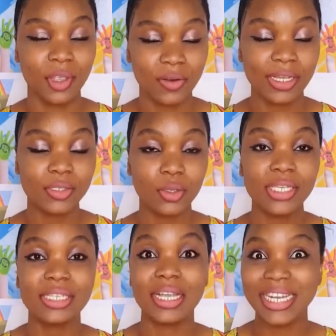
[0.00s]
All right, so
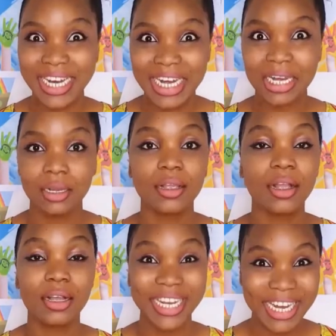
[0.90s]
it's re,
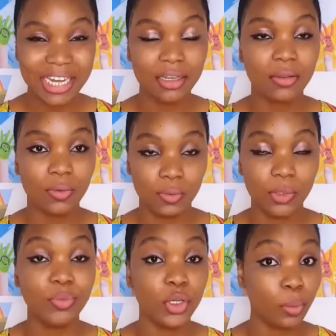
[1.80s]

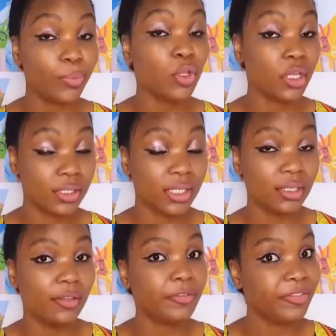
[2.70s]
and when you're
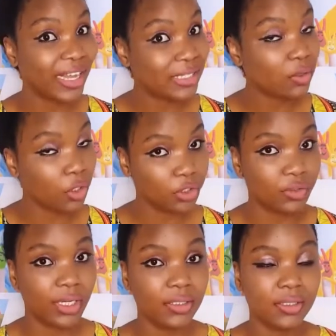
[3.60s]
pronouncing in fast
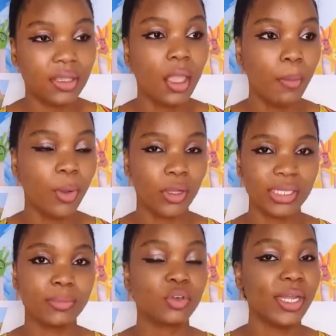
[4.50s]
utterance,
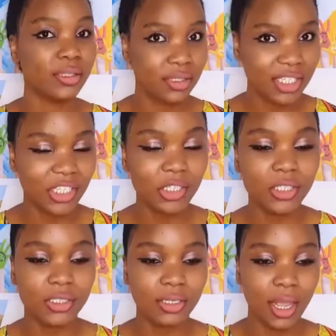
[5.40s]
because I'm trying to
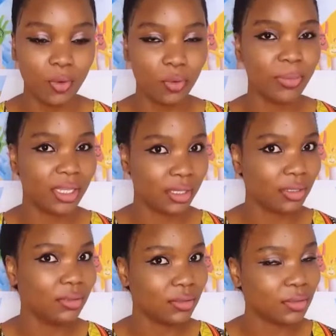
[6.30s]
teach, I will
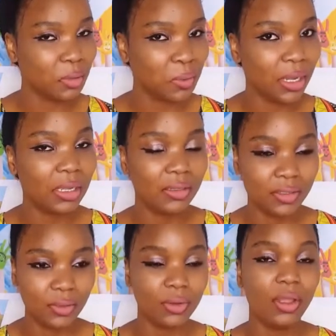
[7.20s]
make it slower.
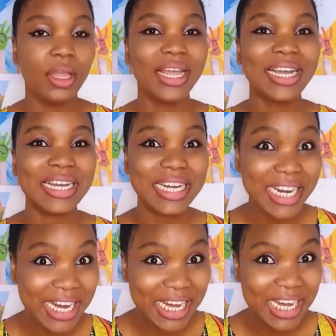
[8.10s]
So
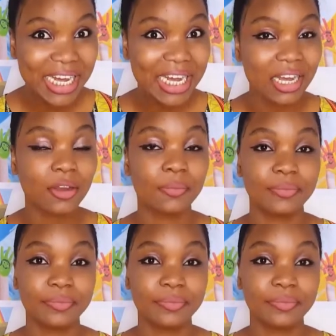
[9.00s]
re.